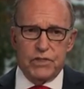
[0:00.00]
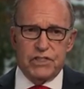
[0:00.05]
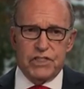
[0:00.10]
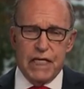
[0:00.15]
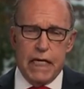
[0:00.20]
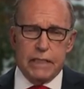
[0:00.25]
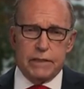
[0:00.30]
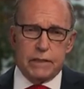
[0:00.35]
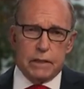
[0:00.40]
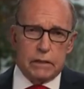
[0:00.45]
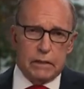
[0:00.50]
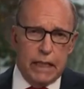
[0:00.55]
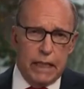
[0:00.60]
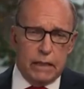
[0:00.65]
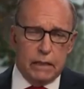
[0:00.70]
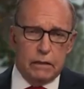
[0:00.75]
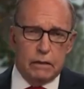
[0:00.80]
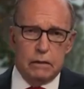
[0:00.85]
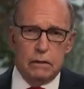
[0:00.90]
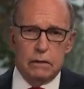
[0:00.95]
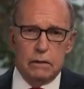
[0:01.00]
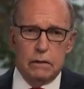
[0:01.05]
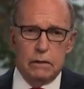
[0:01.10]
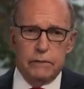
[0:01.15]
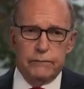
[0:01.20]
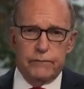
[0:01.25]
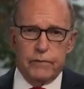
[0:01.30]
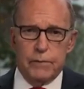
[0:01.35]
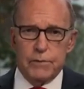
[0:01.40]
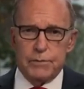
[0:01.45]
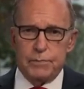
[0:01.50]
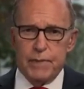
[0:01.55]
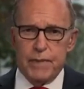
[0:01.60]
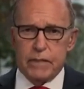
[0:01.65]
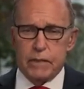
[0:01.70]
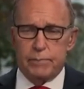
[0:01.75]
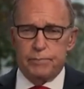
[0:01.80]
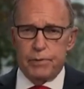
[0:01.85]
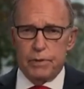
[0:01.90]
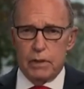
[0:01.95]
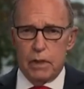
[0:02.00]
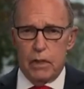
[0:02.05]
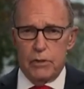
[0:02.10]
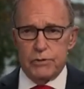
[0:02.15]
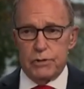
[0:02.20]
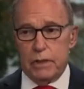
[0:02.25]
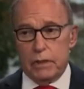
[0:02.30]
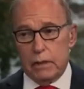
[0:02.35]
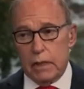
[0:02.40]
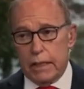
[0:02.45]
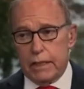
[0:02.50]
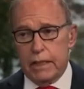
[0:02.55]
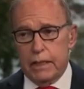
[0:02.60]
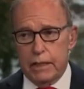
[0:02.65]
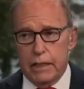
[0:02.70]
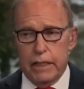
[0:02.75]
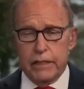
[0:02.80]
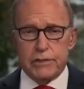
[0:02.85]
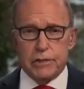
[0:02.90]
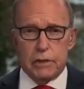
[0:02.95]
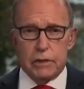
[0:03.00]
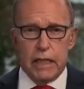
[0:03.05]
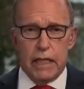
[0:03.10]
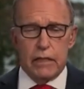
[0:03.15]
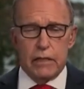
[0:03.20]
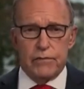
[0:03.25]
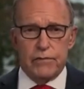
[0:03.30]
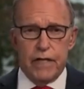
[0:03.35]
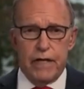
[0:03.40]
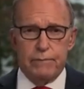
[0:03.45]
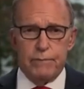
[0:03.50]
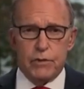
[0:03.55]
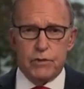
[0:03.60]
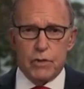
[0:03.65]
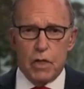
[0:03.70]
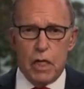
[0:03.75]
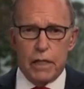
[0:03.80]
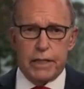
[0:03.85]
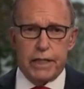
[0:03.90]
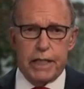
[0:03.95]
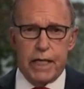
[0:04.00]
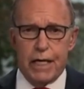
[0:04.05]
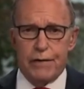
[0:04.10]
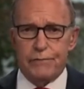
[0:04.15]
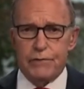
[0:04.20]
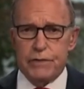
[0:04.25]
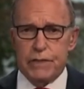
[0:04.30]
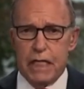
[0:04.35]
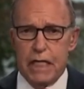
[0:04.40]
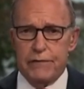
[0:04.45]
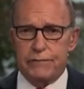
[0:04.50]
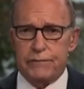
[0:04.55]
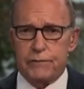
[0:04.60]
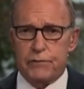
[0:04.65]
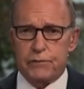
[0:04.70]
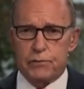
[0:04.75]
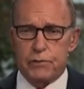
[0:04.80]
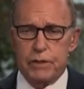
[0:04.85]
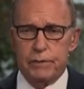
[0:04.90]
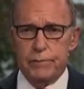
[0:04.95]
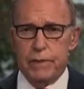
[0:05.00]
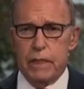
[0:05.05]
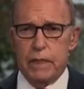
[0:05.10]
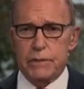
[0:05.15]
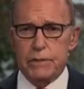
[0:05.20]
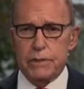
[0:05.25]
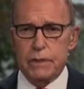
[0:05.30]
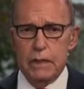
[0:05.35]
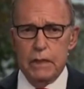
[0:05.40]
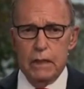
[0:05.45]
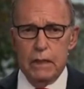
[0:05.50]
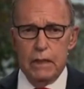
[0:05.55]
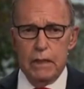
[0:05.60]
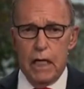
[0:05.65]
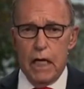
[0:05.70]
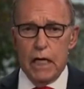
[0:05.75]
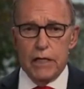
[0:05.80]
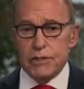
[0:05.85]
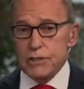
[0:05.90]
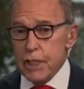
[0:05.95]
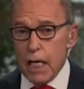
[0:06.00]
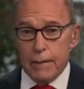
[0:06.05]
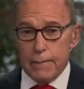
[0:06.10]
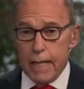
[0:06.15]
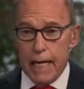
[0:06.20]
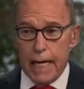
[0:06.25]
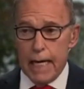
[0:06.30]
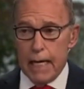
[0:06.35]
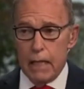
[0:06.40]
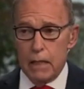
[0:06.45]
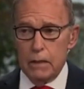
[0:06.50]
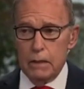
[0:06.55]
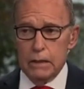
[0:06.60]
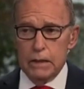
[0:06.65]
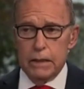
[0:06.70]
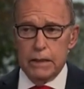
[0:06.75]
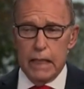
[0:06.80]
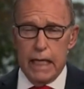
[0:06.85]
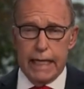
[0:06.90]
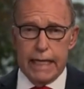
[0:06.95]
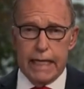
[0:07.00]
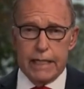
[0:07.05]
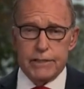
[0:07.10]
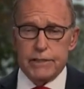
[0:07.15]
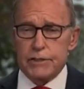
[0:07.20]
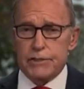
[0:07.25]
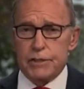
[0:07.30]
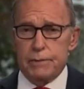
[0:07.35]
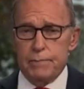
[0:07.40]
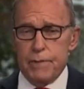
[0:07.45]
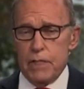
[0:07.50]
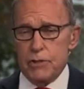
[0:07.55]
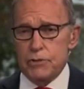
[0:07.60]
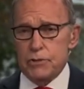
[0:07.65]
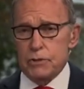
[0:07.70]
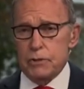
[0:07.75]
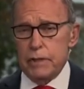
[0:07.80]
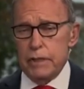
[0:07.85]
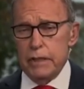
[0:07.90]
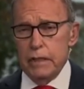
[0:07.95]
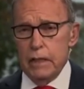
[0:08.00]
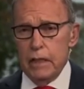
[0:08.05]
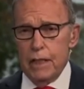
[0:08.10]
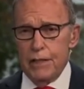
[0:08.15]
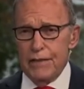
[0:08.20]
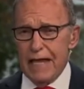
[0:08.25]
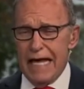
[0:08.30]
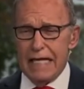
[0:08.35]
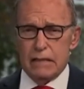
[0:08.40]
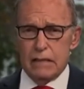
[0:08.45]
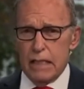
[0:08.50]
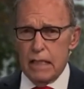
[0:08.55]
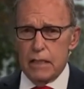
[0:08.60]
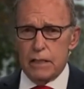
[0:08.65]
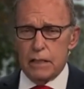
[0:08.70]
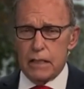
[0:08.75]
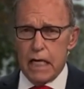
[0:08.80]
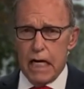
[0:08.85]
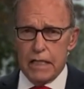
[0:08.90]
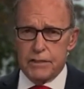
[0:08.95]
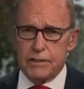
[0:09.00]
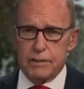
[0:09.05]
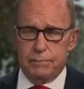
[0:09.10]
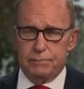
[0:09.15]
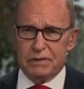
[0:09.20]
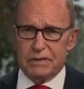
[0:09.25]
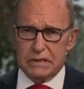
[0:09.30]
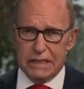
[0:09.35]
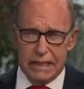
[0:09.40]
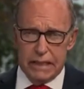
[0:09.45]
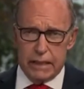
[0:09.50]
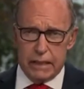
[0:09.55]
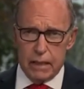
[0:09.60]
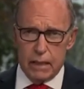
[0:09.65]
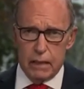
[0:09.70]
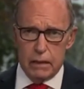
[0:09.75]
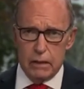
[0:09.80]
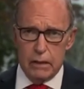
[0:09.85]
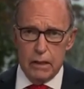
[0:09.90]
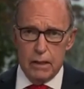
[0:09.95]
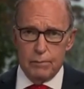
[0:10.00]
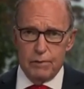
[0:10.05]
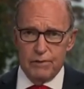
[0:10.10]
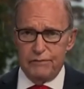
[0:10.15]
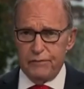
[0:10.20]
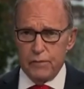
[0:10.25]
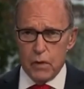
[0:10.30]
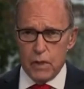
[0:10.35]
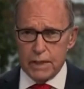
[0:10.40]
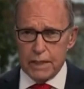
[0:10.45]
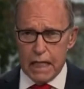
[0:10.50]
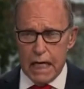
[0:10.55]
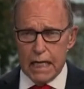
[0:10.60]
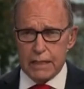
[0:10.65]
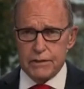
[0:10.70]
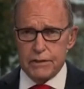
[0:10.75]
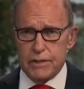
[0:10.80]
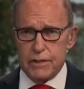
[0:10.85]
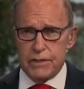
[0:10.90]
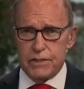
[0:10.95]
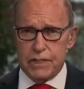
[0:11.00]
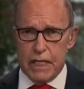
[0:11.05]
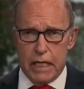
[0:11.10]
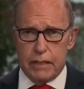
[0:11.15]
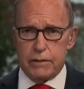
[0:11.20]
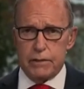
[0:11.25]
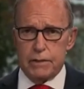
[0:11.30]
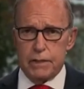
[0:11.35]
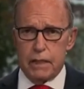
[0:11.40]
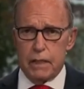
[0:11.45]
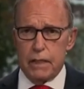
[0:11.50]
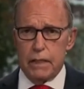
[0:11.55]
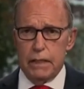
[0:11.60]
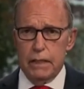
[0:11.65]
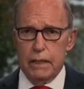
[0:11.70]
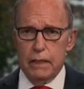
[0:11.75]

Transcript: sent a letter from Speaker Pelosi, like he needs a letter. They've been talking every day for 3 months. Somehow, I guess it's a mystery, that letter got to Politico before it got to the Secretary.